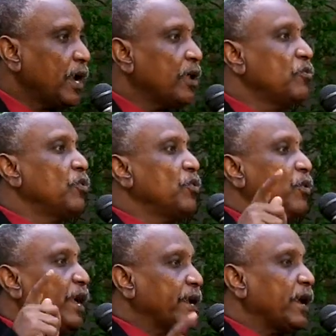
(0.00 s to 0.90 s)
and we will
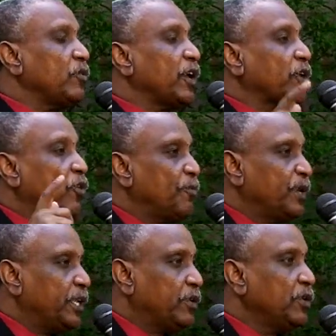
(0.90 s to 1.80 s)
work, and we are
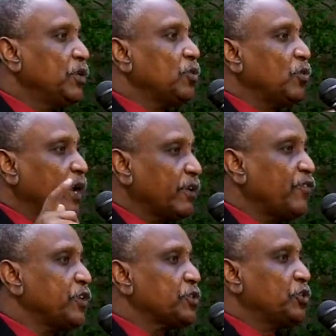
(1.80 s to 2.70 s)
committed to work
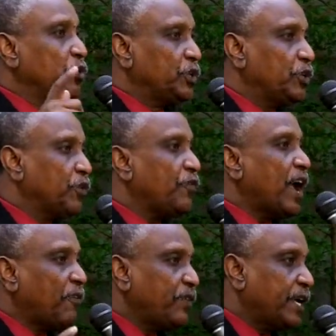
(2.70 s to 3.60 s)
for the unity of
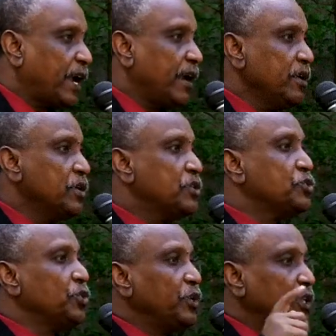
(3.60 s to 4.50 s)
Africa,
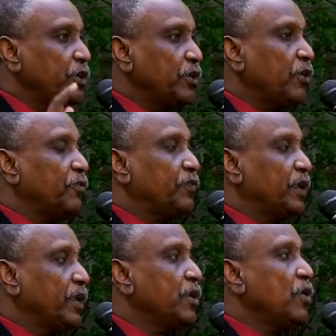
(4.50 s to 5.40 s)
the unity of
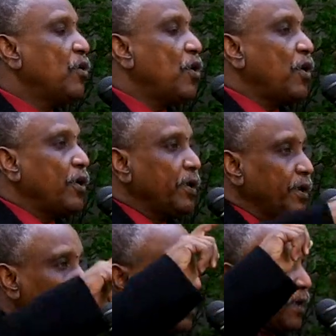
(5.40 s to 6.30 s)
the whole